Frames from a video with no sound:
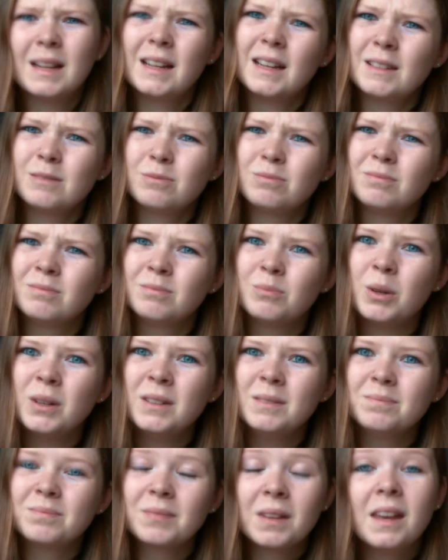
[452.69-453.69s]
if
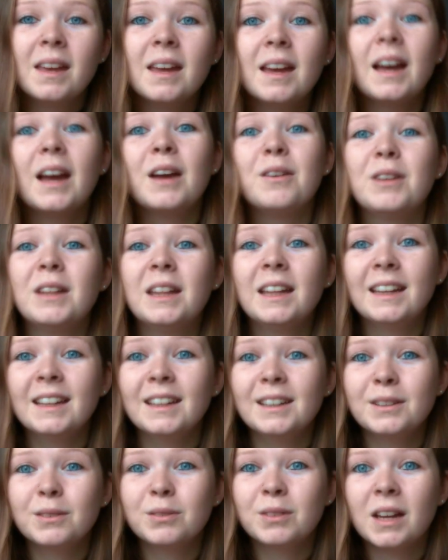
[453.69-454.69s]
you're
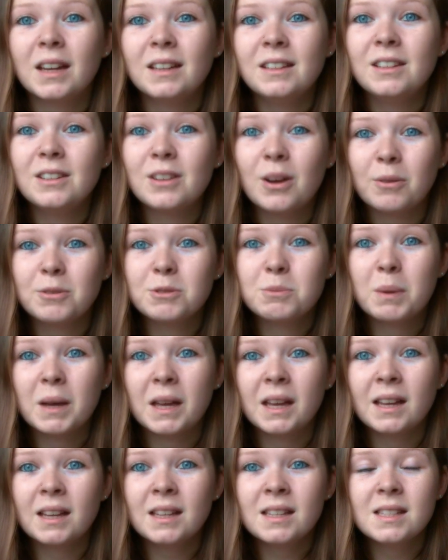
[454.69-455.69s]
thinking of getting your nose
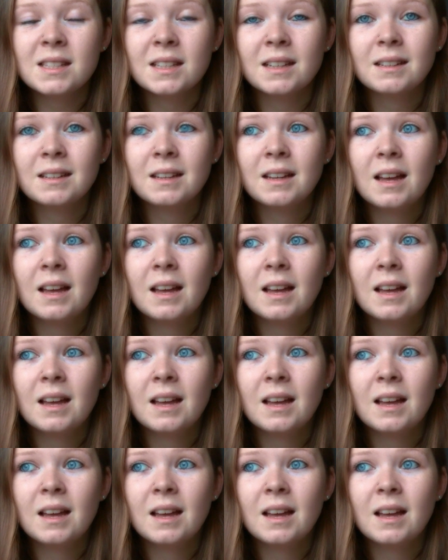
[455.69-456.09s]
pierced,